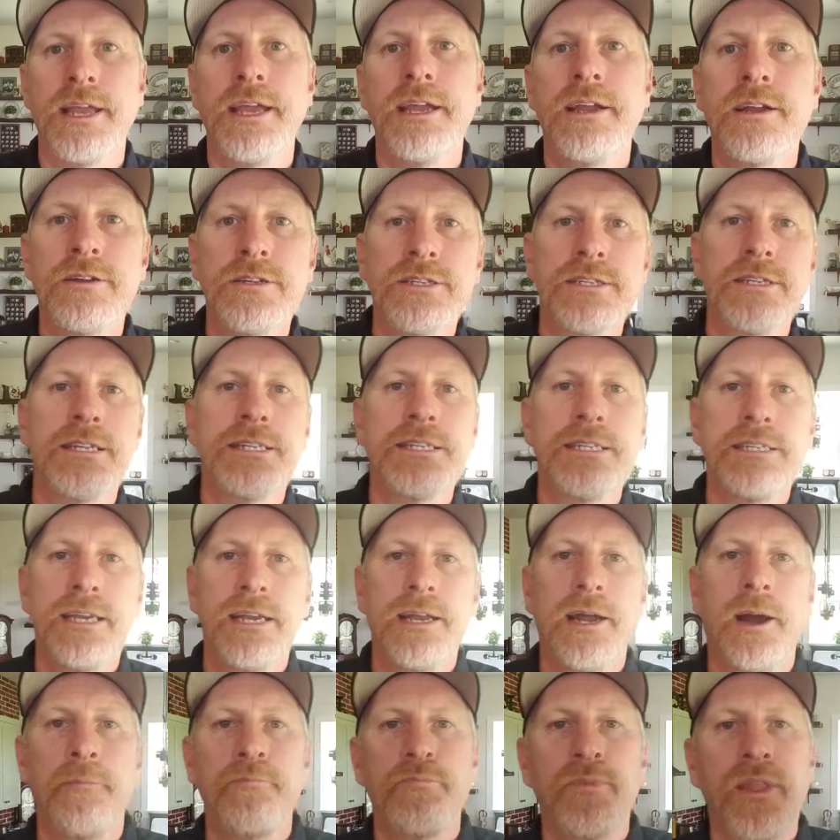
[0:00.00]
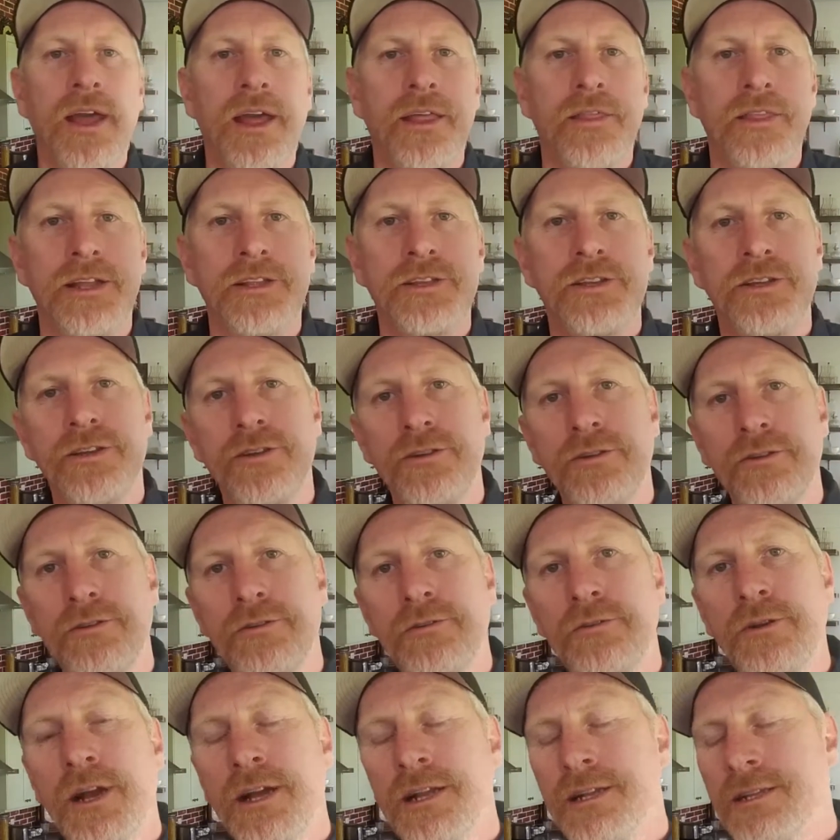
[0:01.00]
here's a tip that
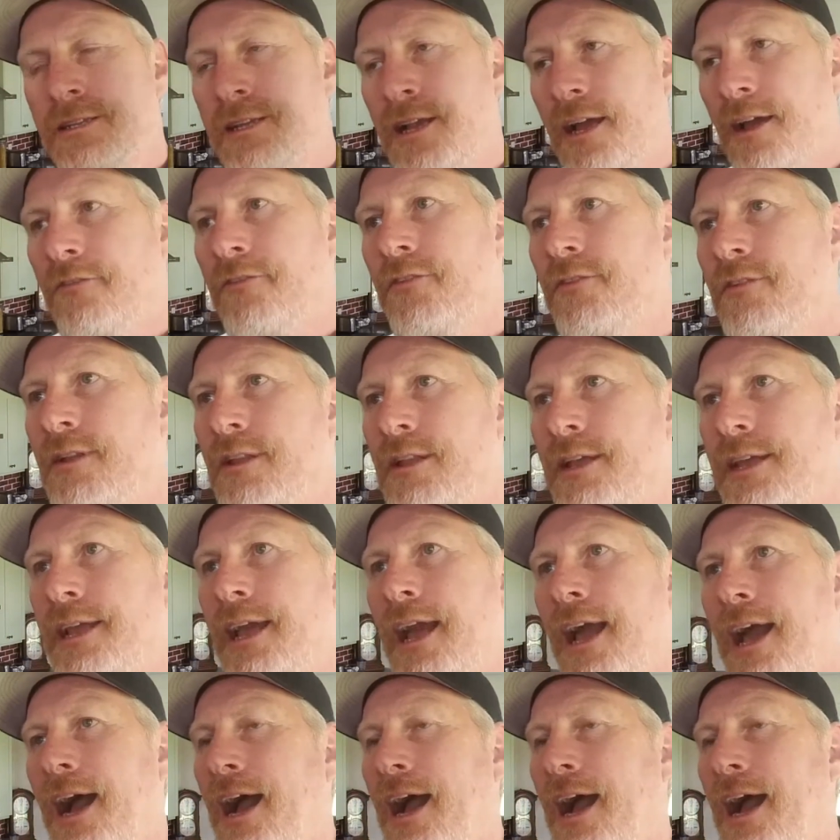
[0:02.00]
you definitely,